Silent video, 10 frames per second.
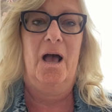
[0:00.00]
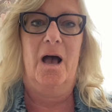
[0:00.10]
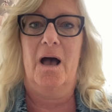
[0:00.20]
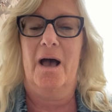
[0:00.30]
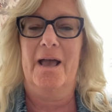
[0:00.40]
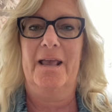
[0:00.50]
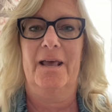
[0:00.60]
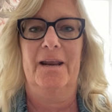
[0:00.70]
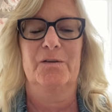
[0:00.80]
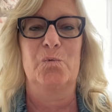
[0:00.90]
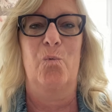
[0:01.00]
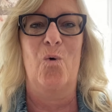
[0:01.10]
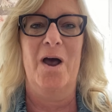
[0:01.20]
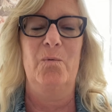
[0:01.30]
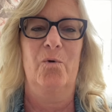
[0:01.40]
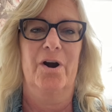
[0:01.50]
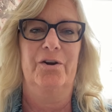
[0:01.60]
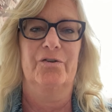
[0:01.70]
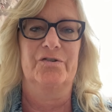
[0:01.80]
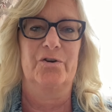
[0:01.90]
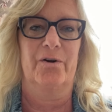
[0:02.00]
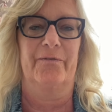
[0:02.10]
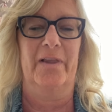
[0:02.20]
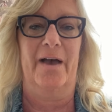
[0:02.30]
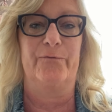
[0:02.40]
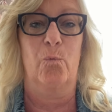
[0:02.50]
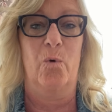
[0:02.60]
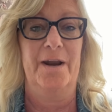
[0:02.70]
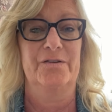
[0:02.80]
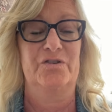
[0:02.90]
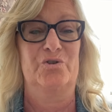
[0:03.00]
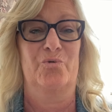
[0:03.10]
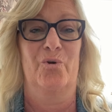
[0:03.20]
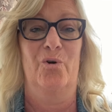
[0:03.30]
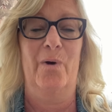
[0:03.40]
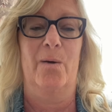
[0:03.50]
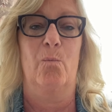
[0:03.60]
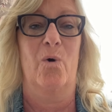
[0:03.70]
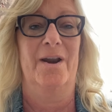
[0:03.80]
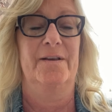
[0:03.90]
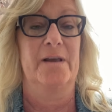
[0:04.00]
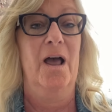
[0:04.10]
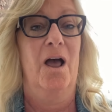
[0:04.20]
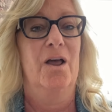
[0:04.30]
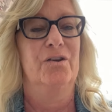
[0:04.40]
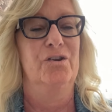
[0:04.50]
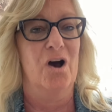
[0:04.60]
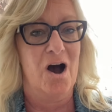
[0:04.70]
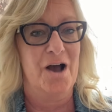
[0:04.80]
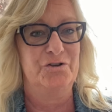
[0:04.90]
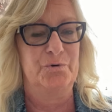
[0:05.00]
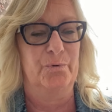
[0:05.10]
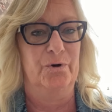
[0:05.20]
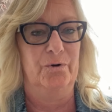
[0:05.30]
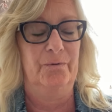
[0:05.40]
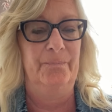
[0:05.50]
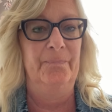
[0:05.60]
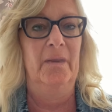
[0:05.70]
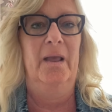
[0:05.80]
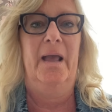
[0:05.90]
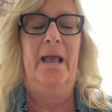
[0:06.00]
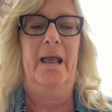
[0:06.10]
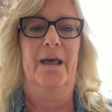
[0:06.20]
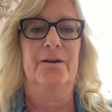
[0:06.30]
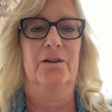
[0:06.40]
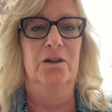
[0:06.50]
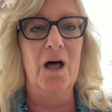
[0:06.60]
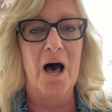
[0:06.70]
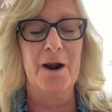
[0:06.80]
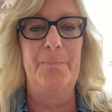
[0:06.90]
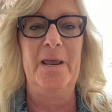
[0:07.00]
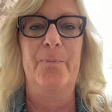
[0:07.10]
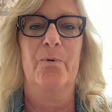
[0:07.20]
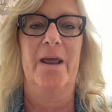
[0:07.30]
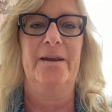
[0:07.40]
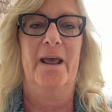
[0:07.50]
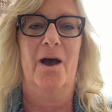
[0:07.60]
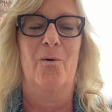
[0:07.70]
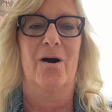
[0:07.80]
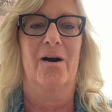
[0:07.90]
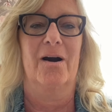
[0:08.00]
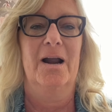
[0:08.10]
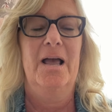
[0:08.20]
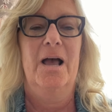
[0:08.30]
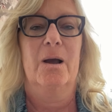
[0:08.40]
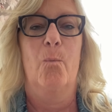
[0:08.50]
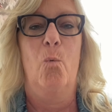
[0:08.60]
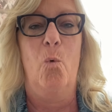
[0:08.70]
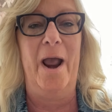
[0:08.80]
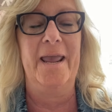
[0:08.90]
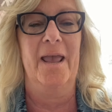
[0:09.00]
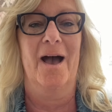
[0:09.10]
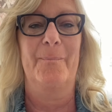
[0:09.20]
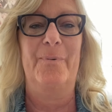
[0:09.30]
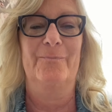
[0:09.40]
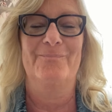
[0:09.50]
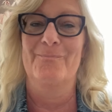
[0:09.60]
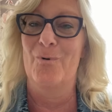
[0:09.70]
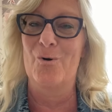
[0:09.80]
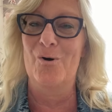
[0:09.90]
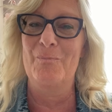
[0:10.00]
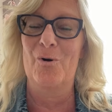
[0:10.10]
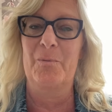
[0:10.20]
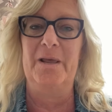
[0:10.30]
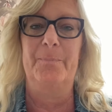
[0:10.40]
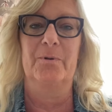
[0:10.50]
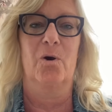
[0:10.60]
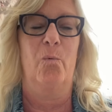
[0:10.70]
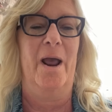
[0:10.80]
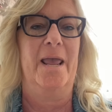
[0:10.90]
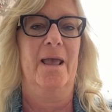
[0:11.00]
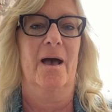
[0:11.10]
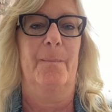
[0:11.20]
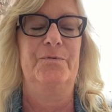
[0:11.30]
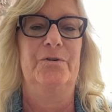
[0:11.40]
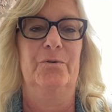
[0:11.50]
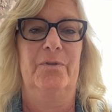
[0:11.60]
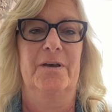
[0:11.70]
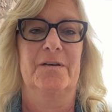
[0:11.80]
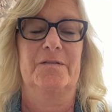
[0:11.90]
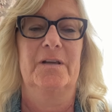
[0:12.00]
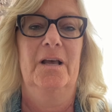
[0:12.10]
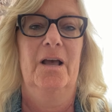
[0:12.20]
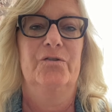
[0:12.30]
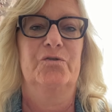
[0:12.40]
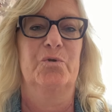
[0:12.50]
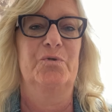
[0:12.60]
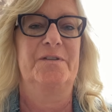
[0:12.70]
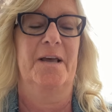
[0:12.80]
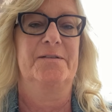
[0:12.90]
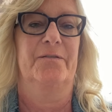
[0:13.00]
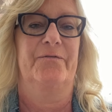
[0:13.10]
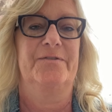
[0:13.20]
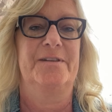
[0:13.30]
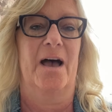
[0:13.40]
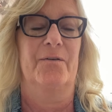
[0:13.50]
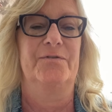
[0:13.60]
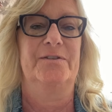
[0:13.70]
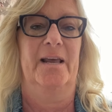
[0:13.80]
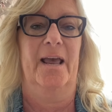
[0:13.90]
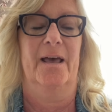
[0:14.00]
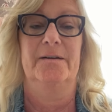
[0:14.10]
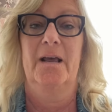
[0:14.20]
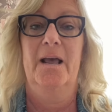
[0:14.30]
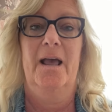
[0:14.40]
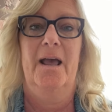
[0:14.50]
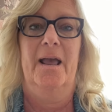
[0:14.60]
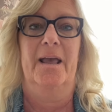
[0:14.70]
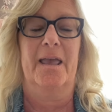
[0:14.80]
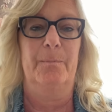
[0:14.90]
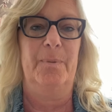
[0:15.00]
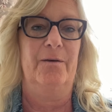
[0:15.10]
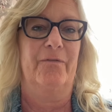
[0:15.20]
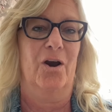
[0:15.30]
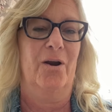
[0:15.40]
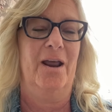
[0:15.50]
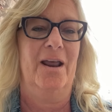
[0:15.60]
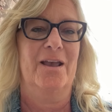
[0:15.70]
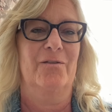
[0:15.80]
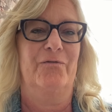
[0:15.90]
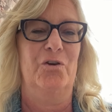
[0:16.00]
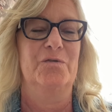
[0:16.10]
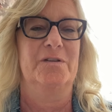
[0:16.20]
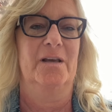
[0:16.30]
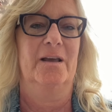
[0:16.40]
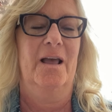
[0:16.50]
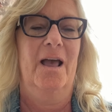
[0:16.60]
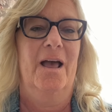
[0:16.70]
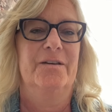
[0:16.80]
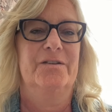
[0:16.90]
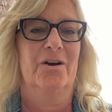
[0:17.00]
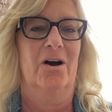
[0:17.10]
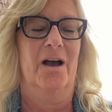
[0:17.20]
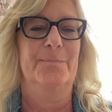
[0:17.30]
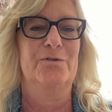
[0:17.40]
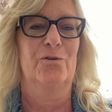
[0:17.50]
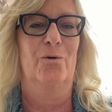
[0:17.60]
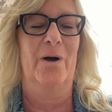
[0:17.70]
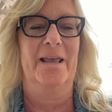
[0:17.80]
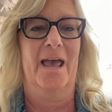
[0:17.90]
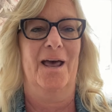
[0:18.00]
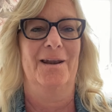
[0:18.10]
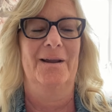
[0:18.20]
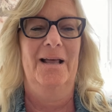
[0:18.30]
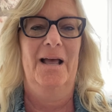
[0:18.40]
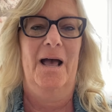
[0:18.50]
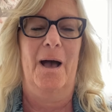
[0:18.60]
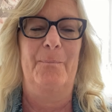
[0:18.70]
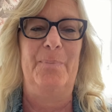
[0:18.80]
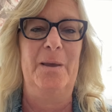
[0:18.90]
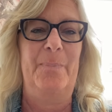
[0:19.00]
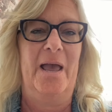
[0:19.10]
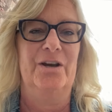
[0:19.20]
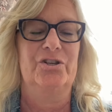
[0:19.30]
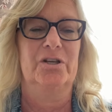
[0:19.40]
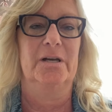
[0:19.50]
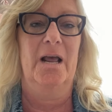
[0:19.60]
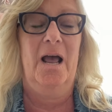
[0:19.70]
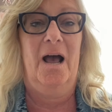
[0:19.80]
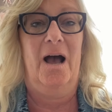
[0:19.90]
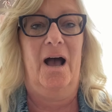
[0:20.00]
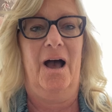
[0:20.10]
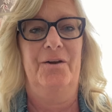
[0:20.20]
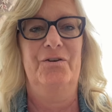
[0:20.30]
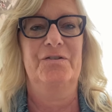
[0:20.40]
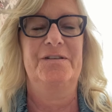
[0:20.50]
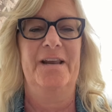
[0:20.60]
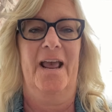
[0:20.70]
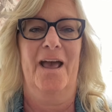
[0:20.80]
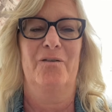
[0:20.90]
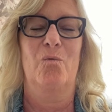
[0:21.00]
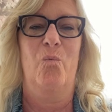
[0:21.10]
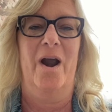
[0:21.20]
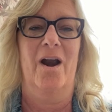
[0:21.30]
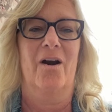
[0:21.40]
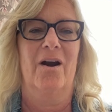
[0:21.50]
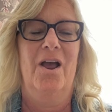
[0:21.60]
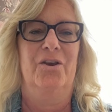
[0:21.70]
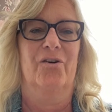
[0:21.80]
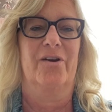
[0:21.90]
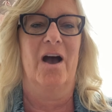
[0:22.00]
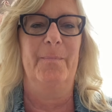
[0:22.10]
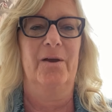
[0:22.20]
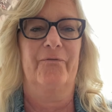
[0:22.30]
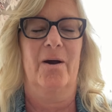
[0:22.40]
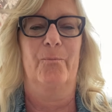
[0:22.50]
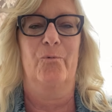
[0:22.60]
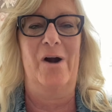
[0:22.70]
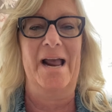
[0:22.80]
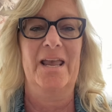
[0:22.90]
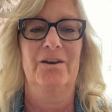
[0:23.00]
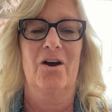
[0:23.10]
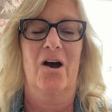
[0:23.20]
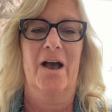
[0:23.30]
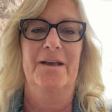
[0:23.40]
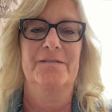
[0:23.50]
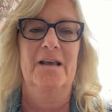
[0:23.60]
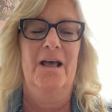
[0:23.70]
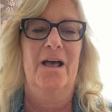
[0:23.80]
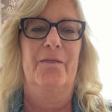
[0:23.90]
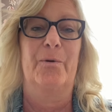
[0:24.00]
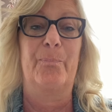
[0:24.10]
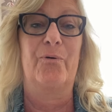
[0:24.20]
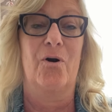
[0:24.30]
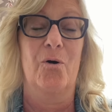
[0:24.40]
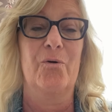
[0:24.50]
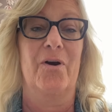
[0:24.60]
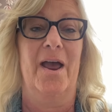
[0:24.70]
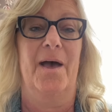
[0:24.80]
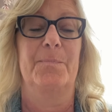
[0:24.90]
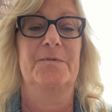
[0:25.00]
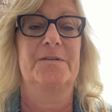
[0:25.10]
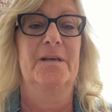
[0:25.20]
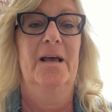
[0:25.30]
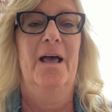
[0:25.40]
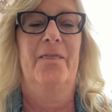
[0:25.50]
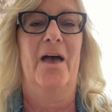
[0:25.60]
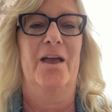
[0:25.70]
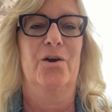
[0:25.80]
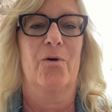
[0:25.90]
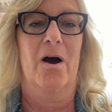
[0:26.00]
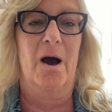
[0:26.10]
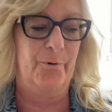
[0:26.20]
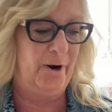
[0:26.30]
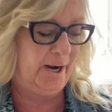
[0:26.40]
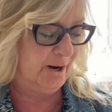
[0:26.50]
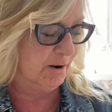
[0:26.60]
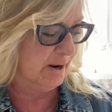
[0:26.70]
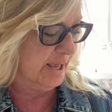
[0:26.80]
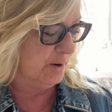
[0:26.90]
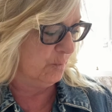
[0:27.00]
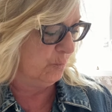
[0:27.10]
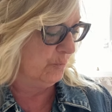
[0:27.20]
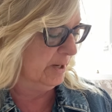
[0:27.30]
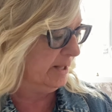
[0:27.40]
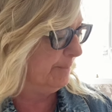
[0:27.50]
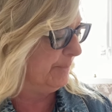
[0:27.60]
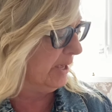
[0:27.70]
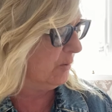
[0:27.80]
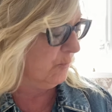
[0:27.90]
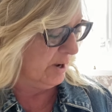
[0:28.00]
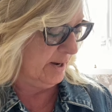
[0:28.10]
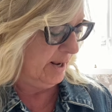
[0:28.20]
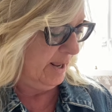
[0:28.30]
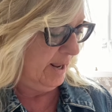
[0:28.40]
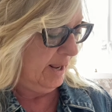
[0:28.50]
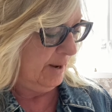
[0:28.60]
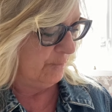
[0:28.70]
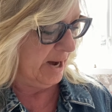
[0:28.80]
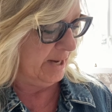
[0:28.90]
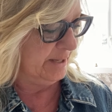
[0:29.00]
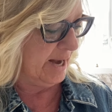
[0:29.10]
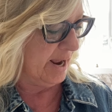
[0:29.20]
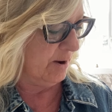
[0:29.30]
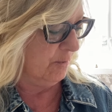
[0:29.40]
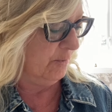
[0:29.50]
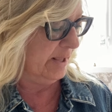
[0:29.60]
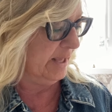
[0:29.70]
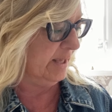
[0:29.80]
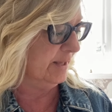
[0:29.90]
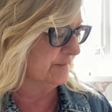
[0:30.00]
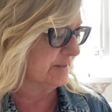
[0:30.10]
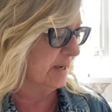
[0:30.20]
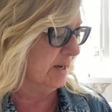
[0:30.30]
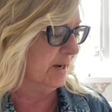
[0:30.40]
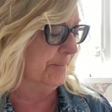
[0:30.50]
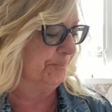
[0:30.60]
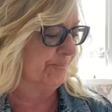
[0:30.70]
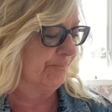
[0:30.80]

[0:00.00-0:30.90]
uh, it is one where you're sort of left what is true and what is not true. And a lot of people right now are waking up, more and more people are waking up to this true sense of selves. And it can be very confusing time. So again, uh, be patient. Understand where you're coming from. Recognize the programs that you're operating on. And a really big one right now is um,